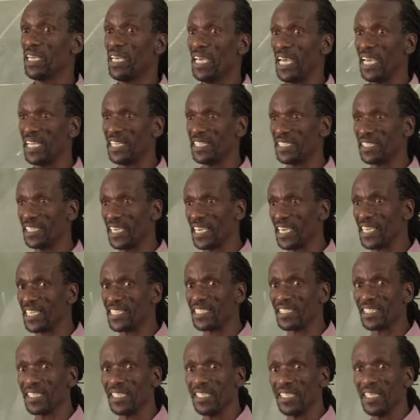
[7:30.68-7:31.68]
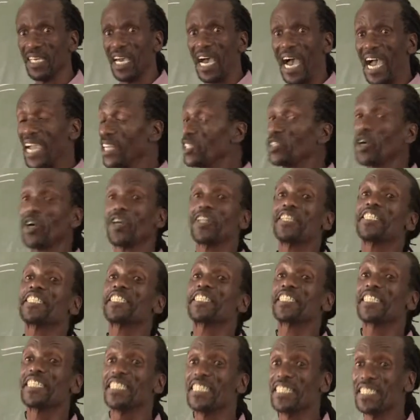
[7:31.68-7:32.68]
and says, "I don't
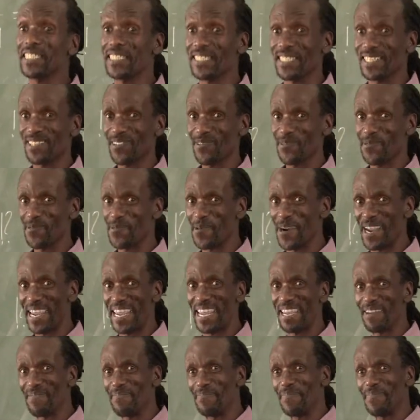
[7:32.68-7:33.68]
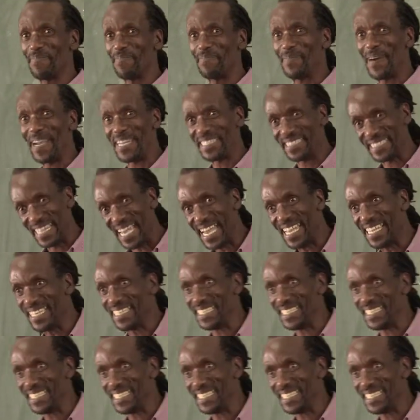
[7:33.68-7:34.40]
see where my tie